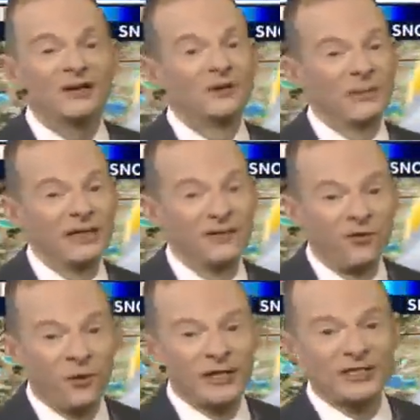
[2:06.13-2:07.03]
We'll be in the
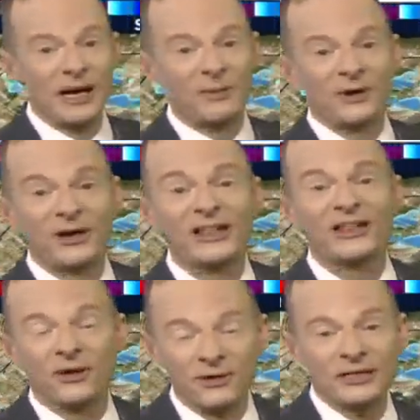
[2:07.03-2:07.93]
40s in Albuquerque,
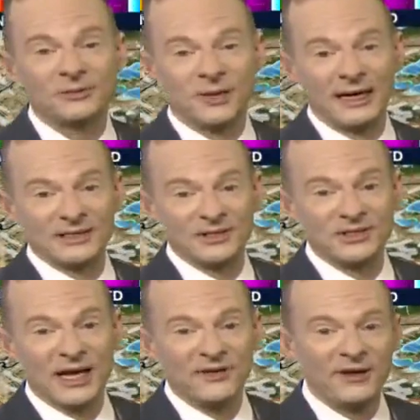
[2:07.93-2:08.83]
30s for highs in
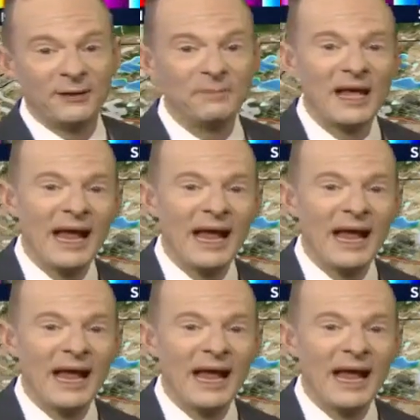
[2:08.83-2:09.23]
Santa Fe,